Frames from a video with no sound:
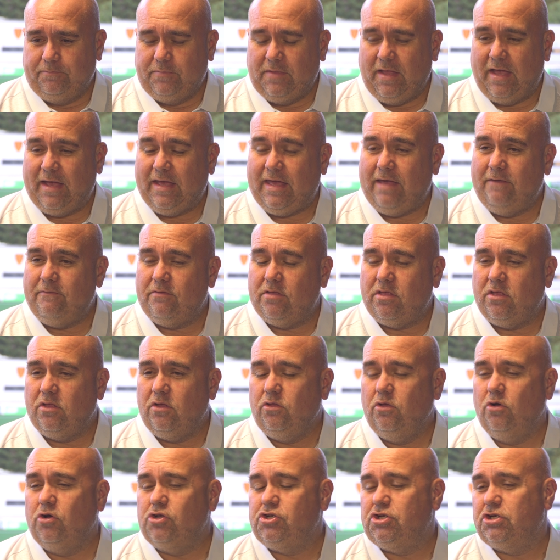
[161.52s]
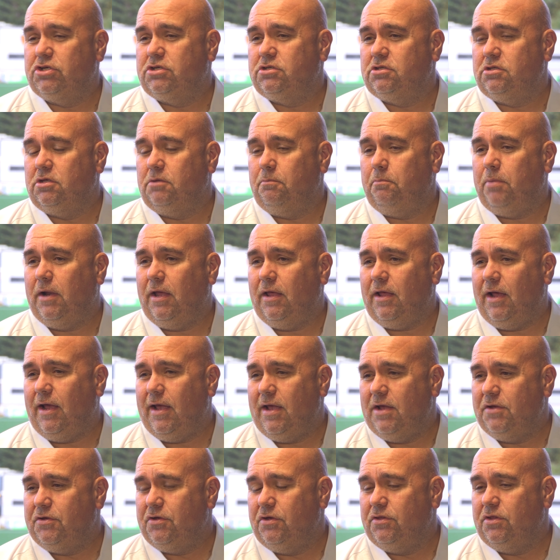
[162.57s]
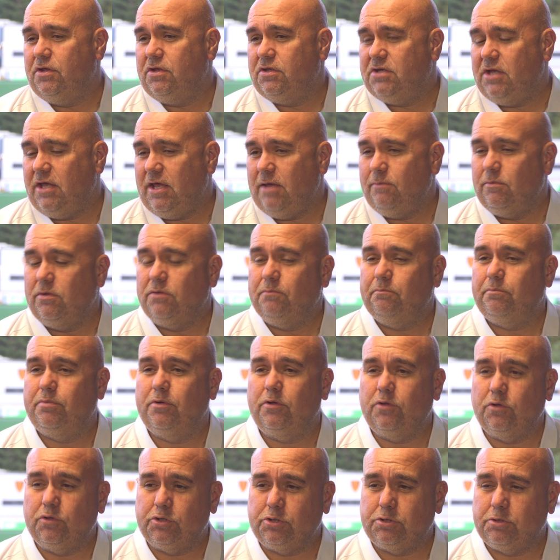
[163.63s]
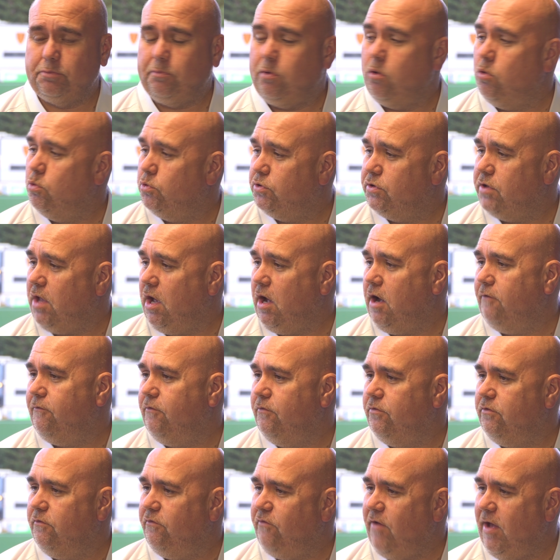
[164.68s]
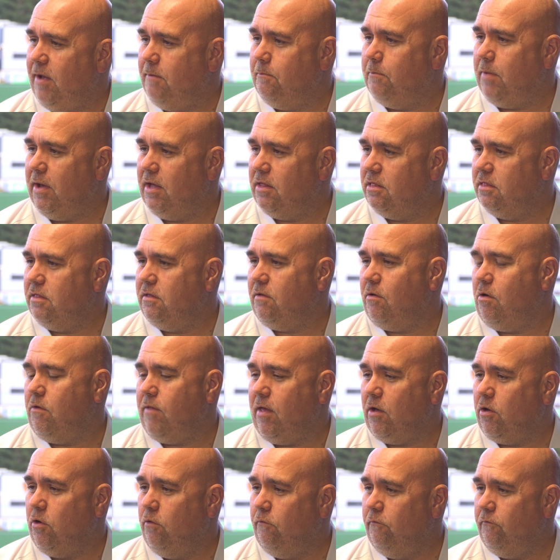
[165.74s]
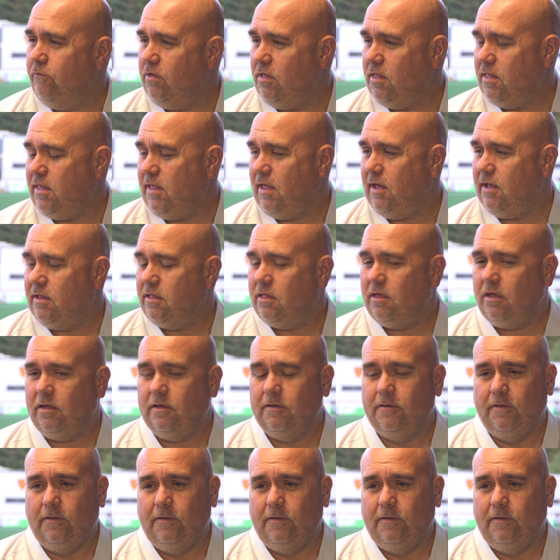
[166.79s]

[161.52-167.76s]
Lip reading: that gives not just the players and the team, but the support staff and the fan base all that confidence now to,